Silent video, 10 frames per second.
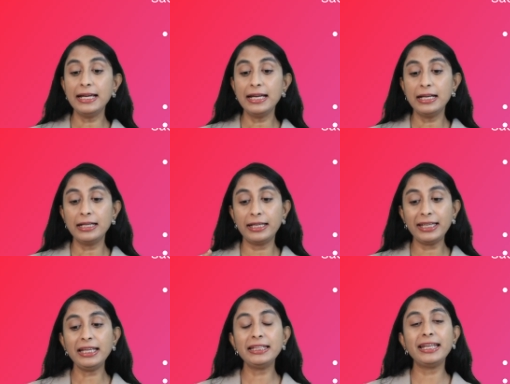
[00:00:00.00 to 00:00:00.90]
taking
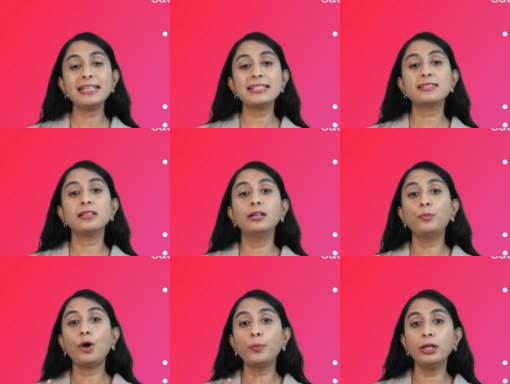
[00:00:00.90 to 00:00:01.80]
these
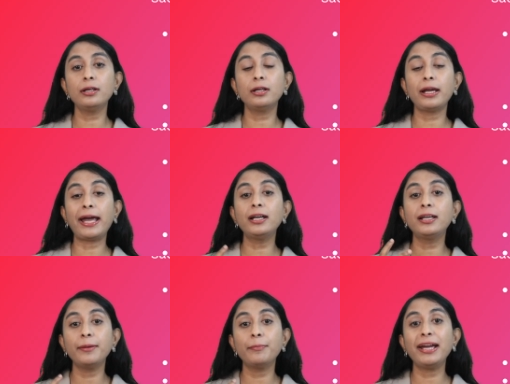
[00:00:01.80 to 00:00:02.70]
popular and
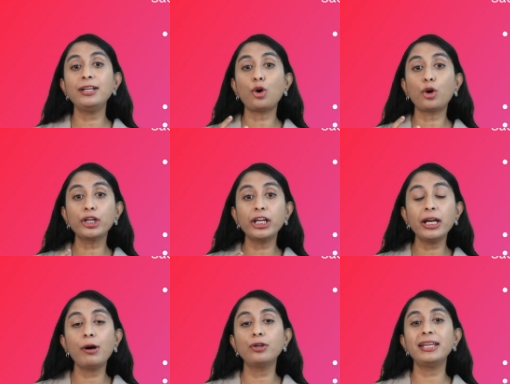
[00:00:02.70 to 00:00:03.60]
by talking
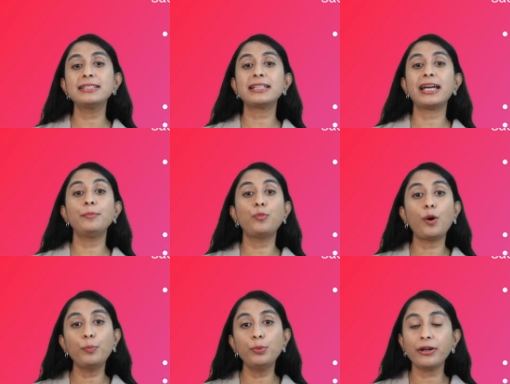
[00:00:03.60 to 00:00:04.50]
about these and
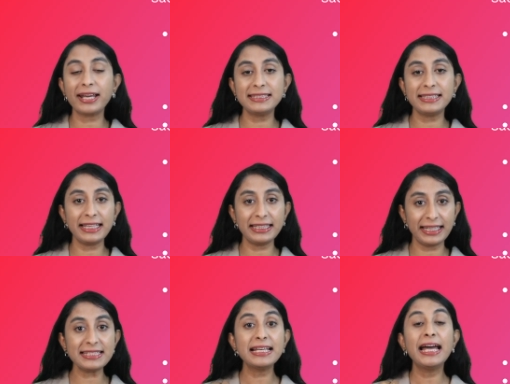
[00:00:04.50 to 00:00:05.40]
popularizing these
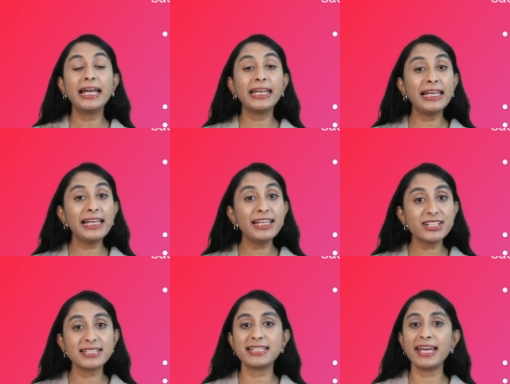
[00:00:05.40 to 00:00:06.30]
religious
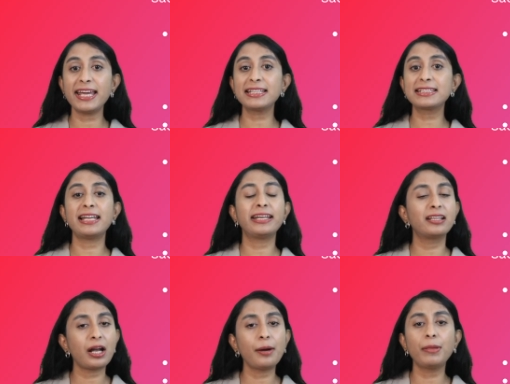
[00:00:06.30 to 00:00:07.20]
texts like the
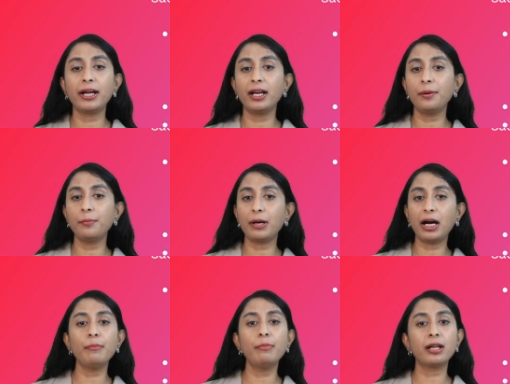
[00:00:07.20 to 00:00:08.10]
Ramayana,
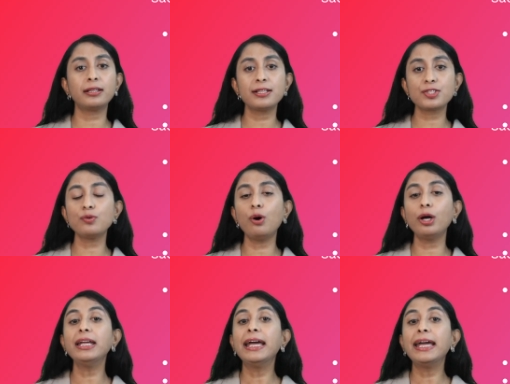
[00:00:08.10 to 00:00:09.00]
Mahabharata, and so on
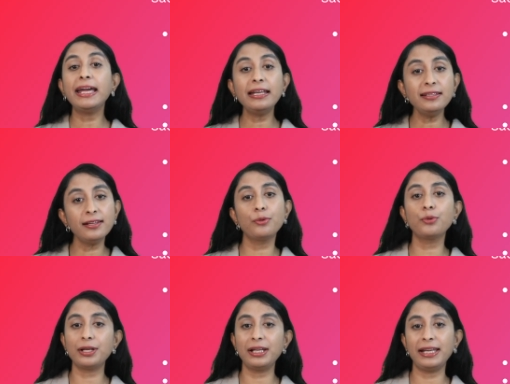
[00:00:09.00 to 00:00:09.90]
in the rural
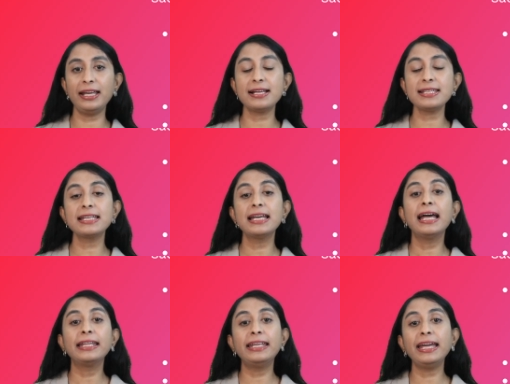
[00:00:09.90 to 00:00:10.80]
areas,
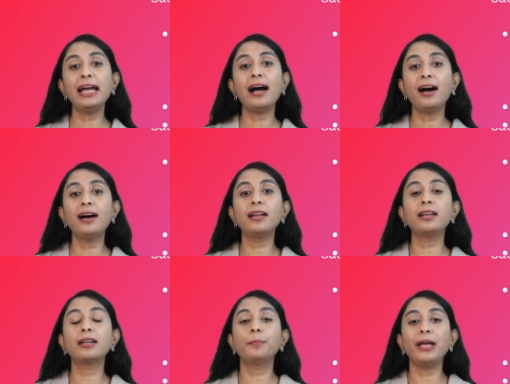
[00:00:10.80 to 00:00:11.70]
they are
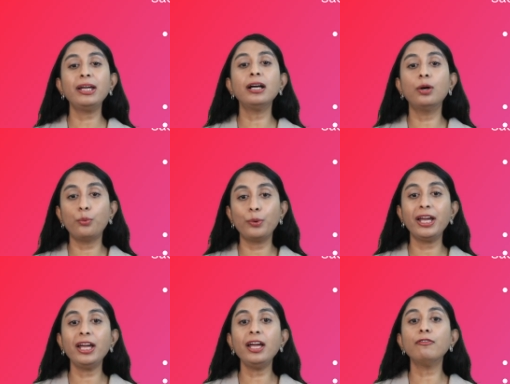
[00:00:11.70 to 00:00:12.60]
paving a way
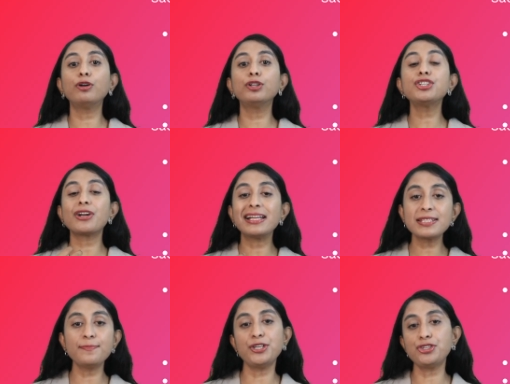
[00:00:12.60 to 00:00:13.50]
for the
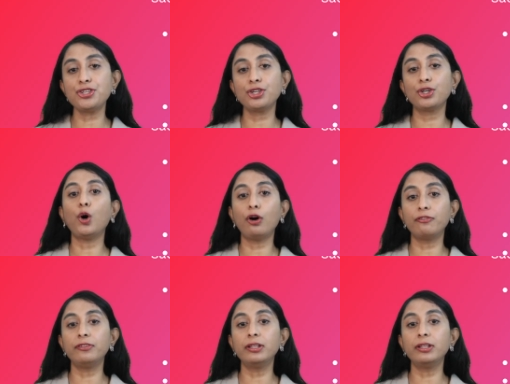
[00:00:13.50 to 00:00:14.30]
transmission of the